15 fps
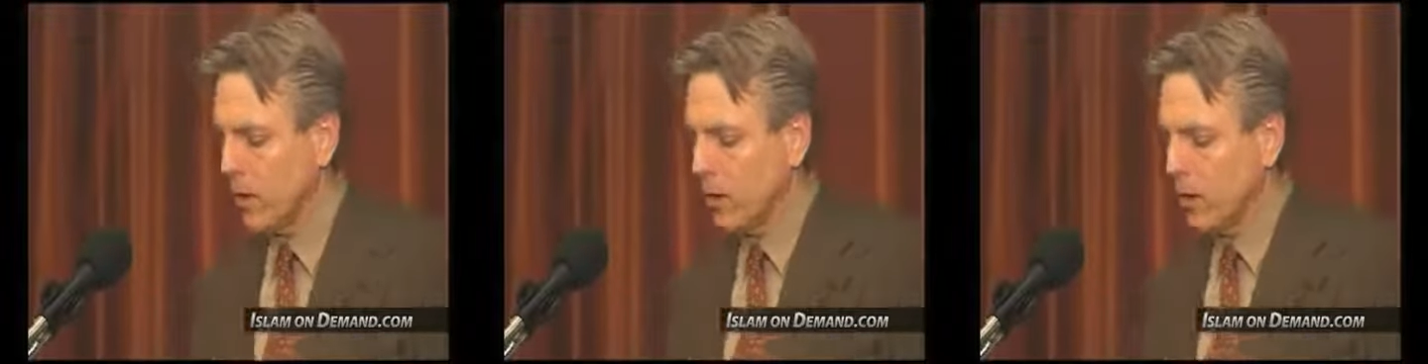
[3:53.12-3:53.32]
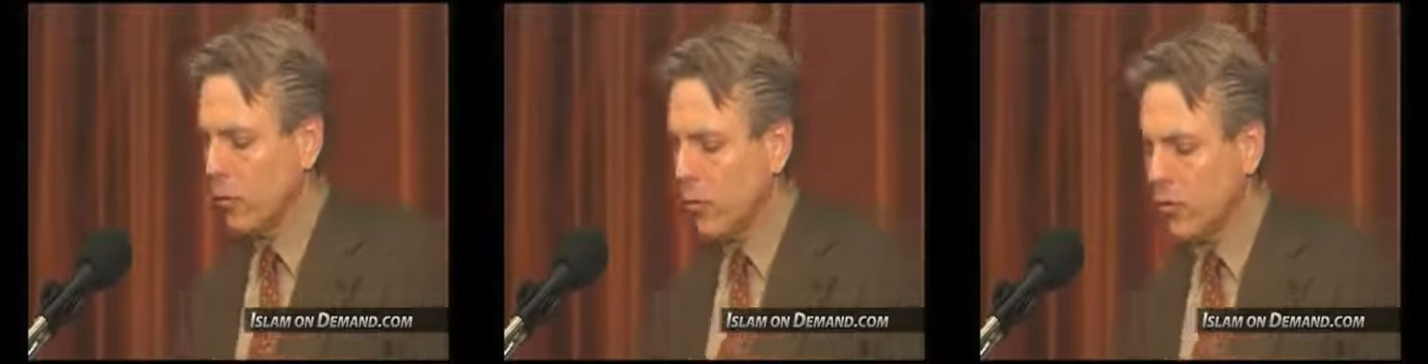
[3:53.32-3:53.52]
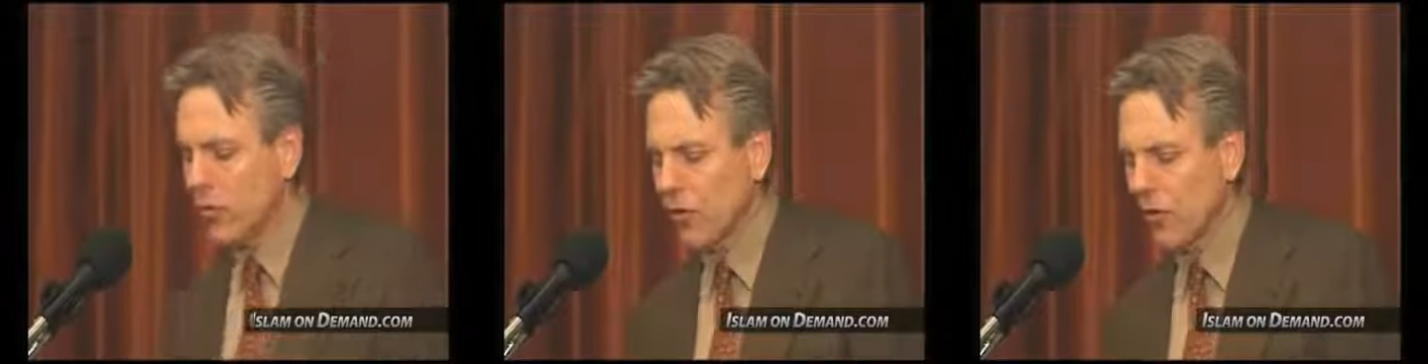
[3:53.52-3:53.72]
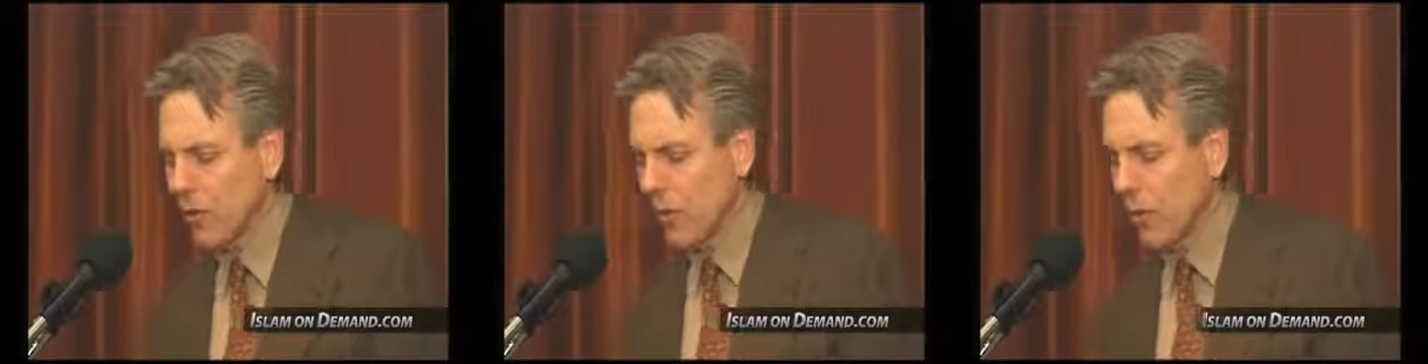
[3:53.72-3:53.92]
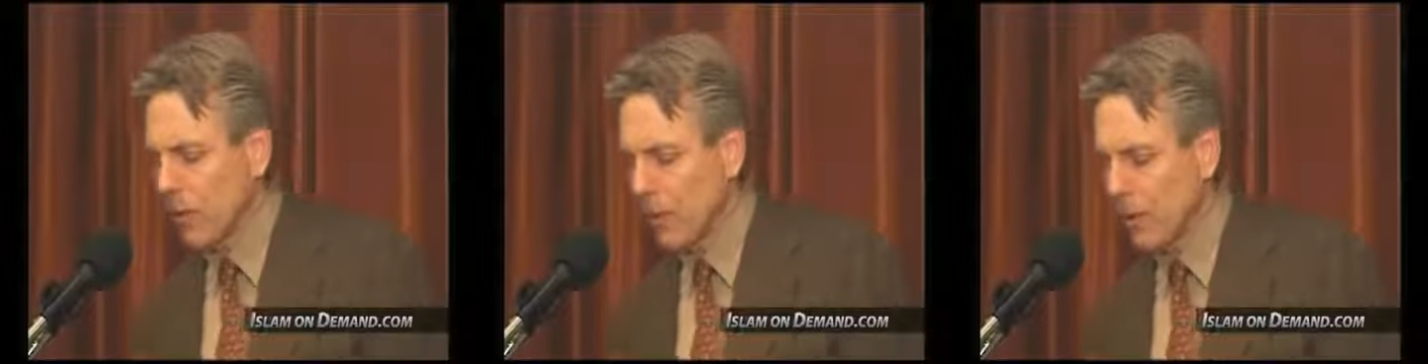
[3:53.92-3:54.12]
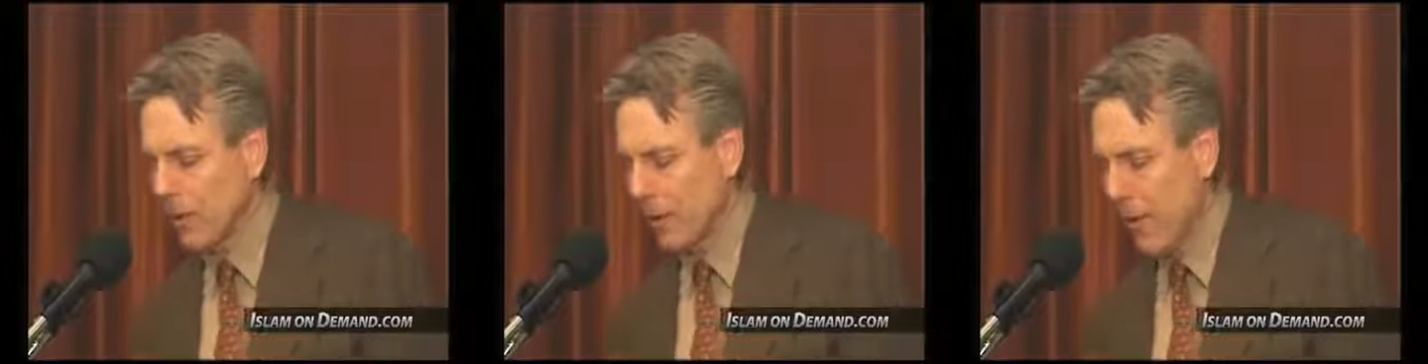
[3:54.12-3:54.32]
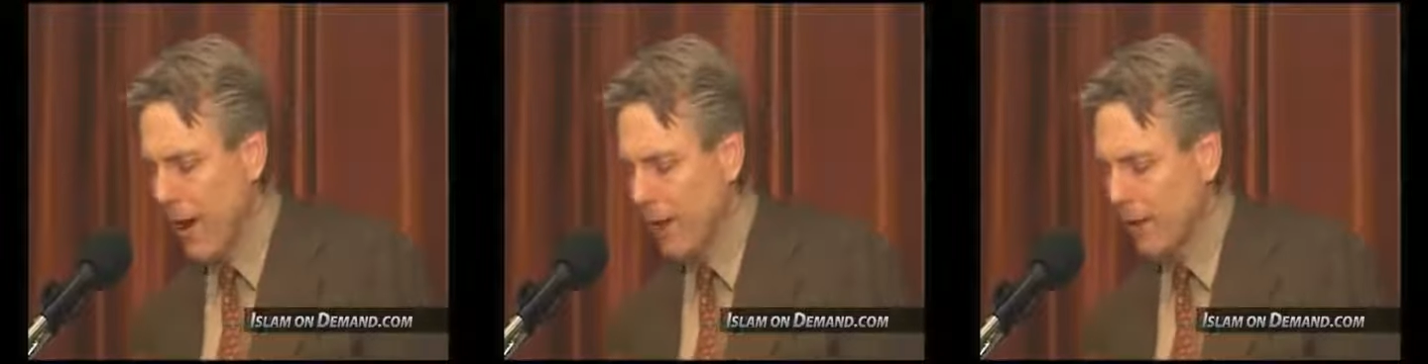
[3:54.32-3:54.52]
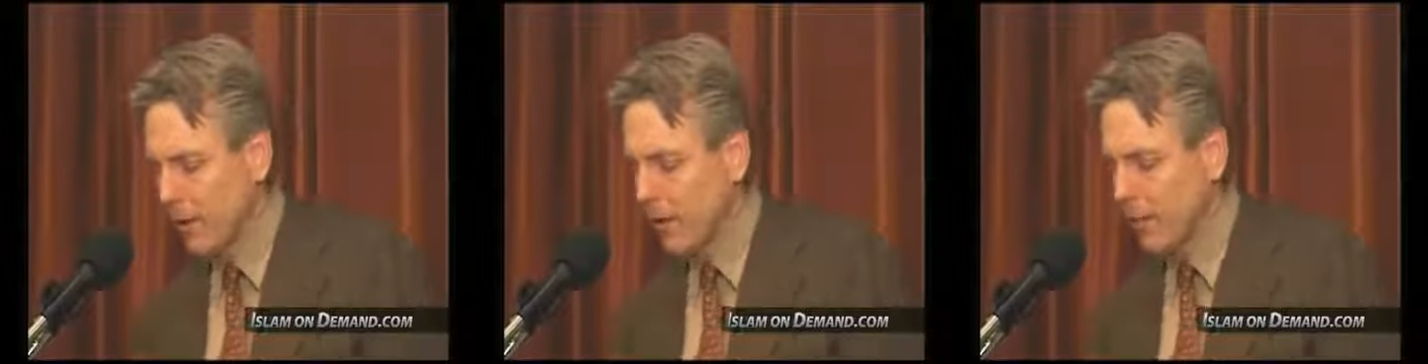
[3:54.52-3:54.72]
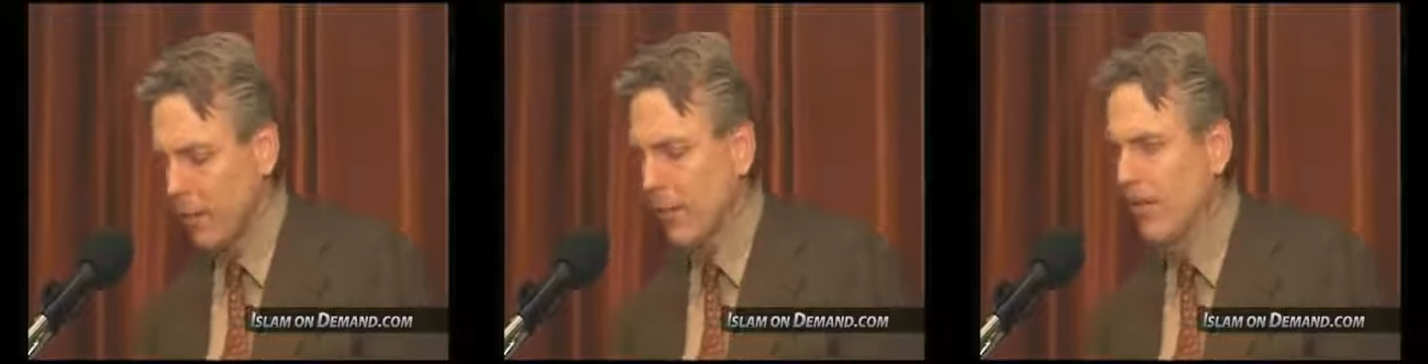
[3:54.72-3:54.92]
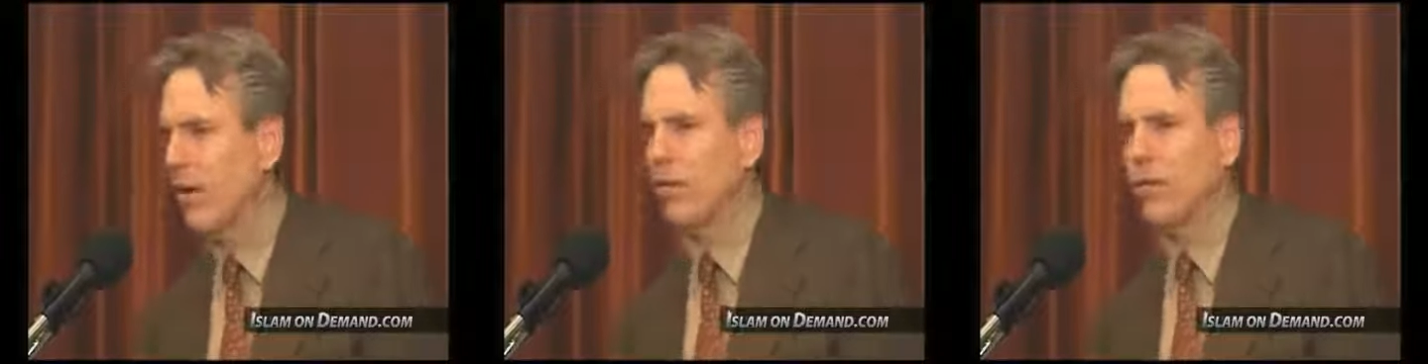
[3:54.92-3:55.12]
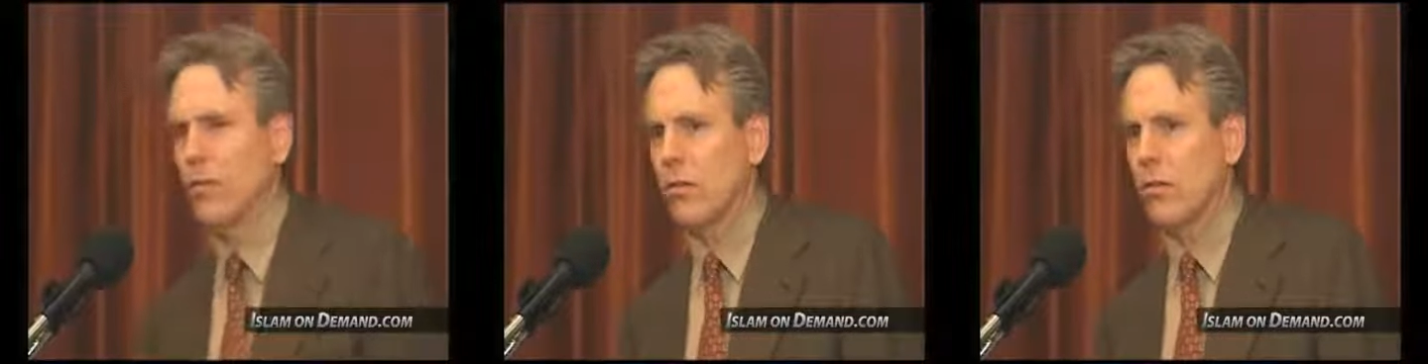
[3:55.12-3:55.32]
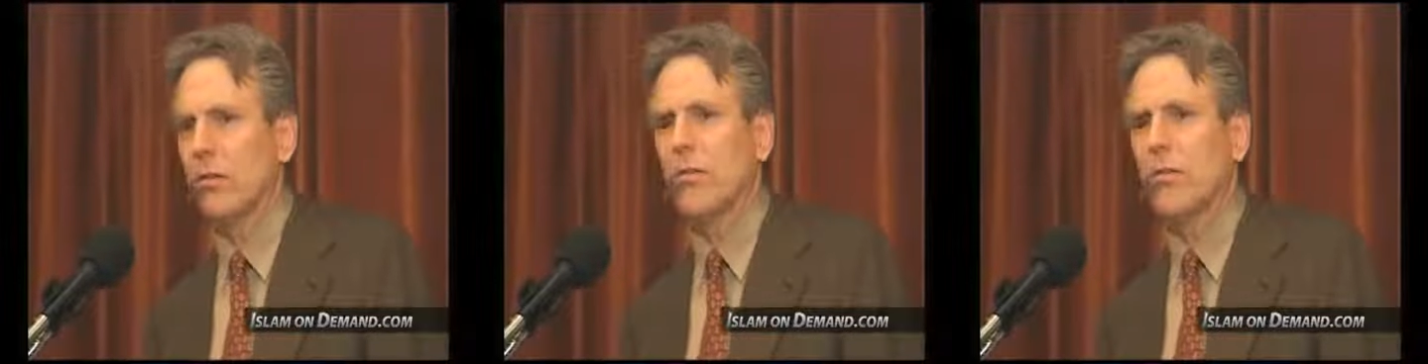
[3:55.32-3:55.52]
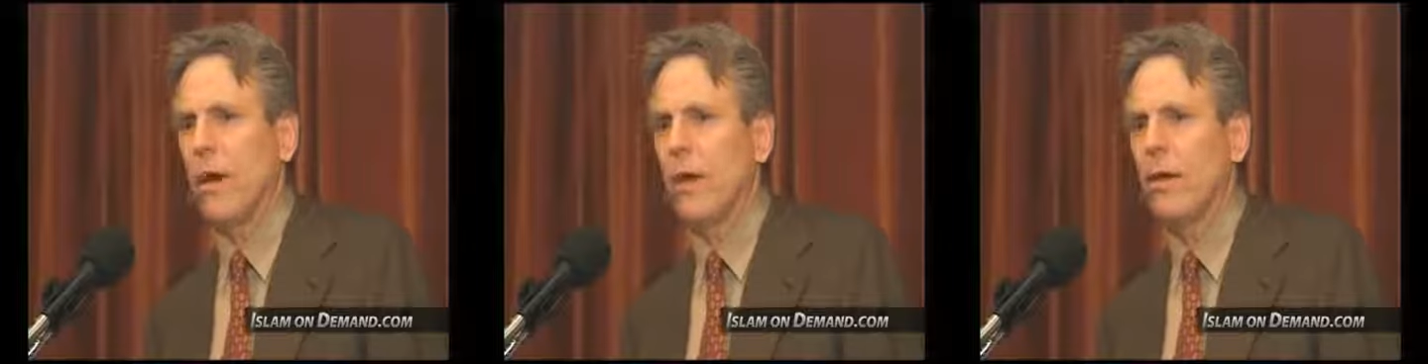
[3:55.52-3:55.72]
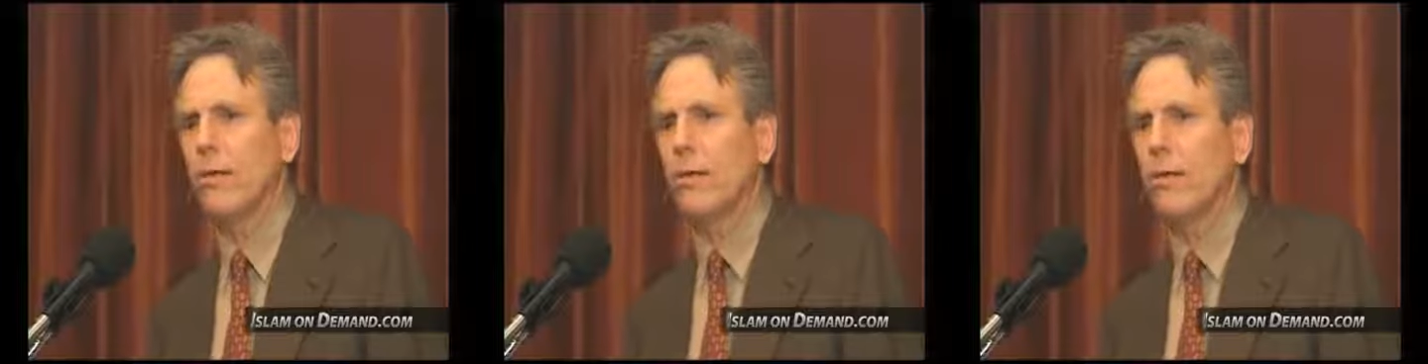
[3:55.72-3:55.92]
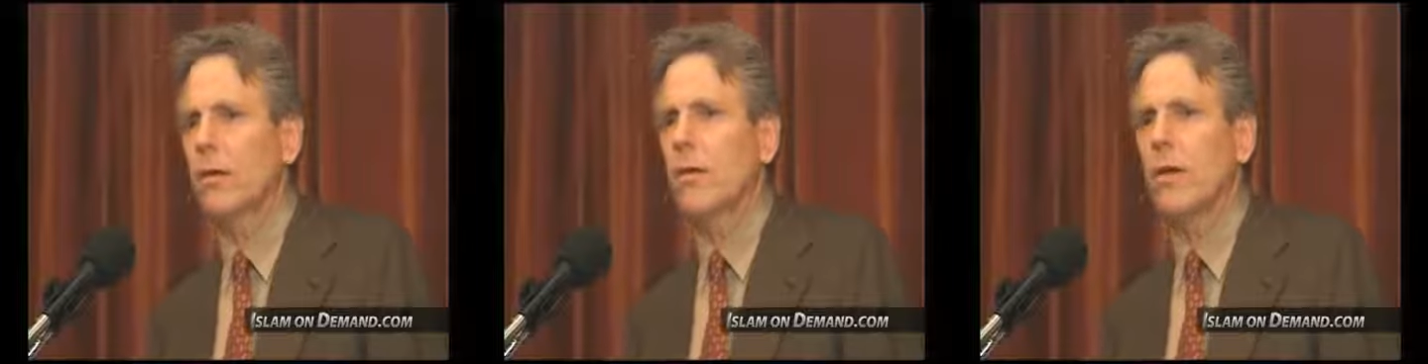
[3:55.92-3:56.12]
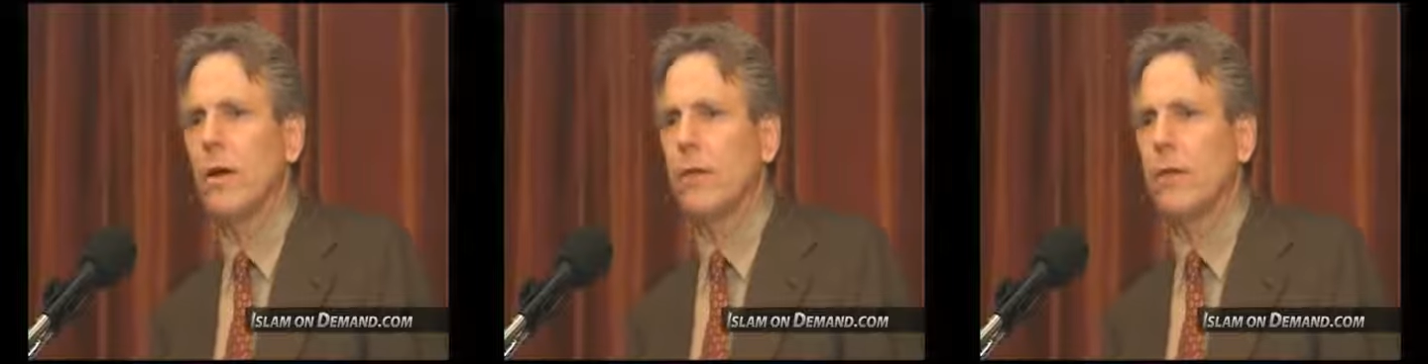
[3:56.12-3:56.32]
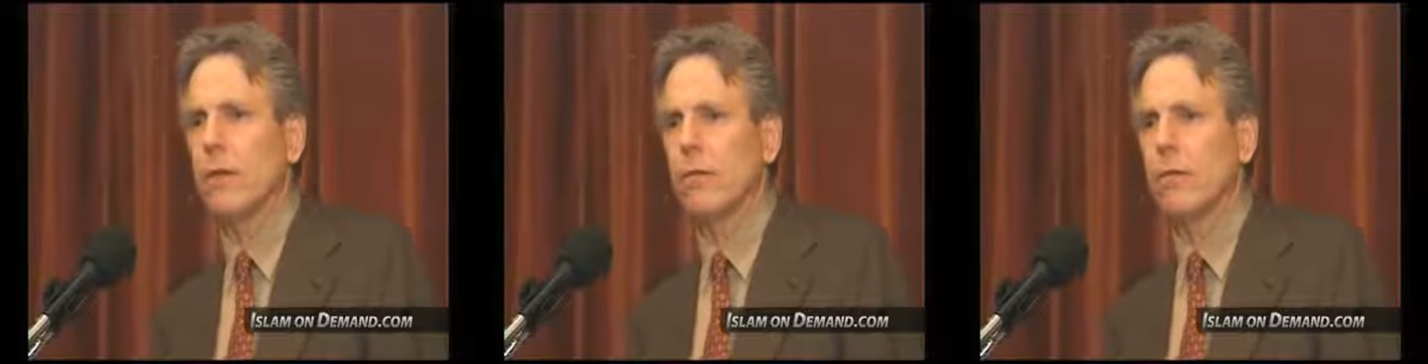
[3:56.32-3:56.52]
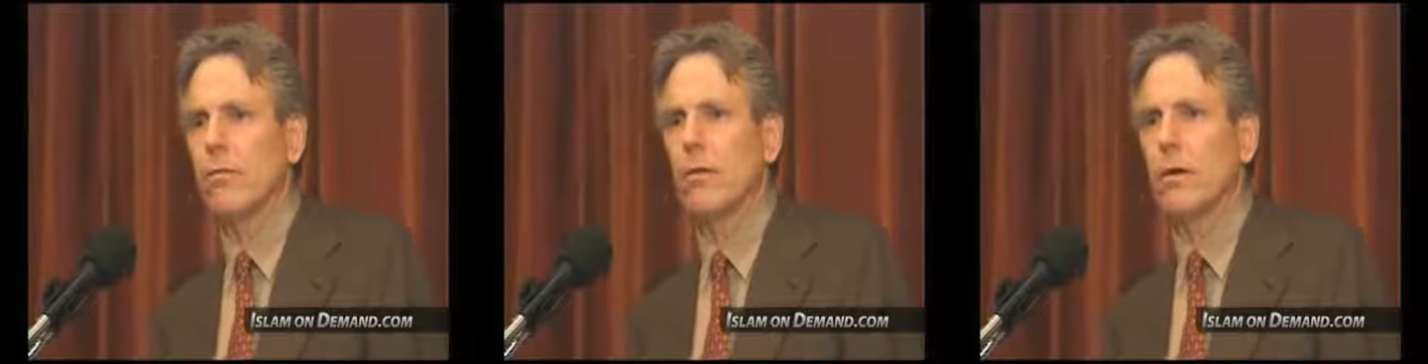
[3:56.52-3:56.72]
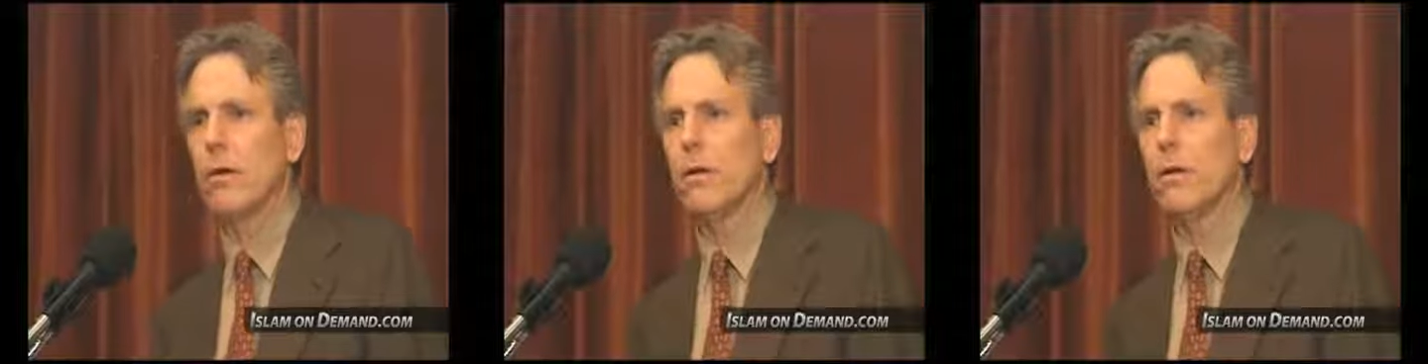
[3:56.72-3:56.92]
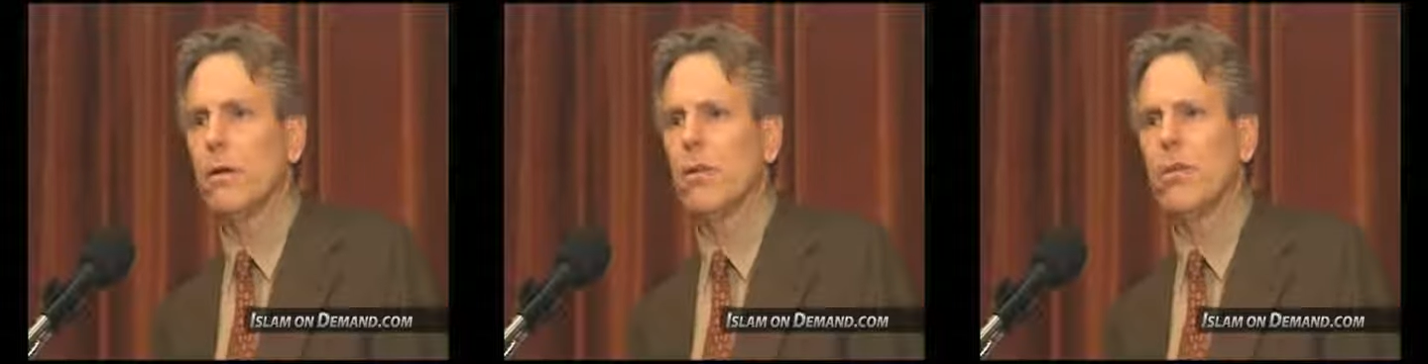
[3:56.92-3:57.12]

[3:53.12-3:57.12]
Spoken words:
You will certainly be tried in your possessions and yourselves, the Quran tells the reader.